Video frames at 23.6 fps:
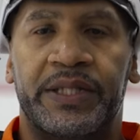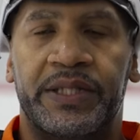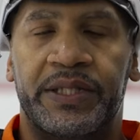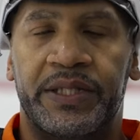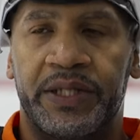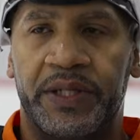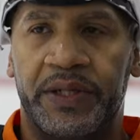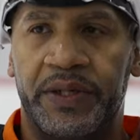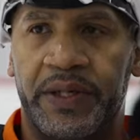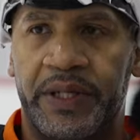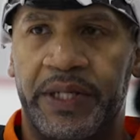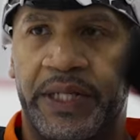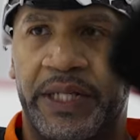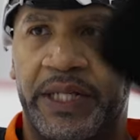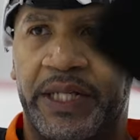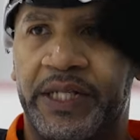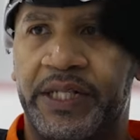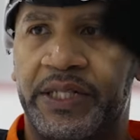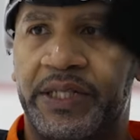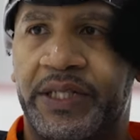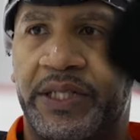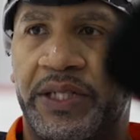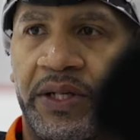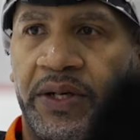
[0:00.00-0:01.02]
Having the
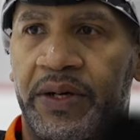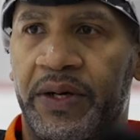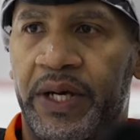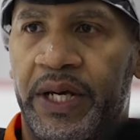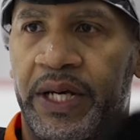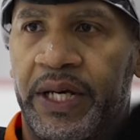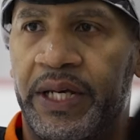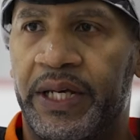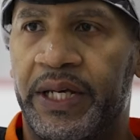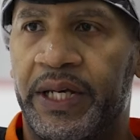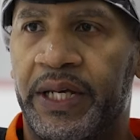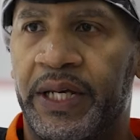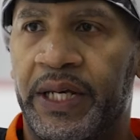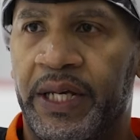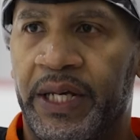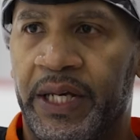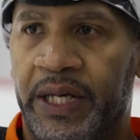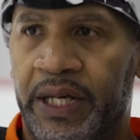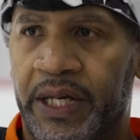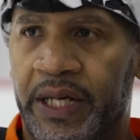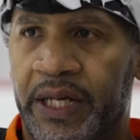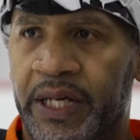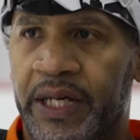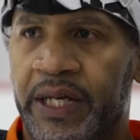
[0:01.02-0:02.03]
privilege, I would
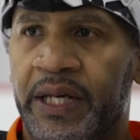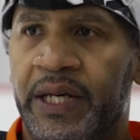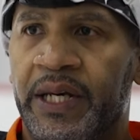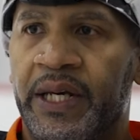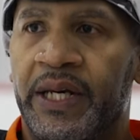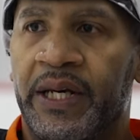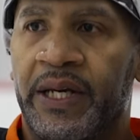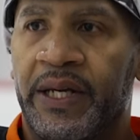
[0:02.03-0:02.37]
say, to be on the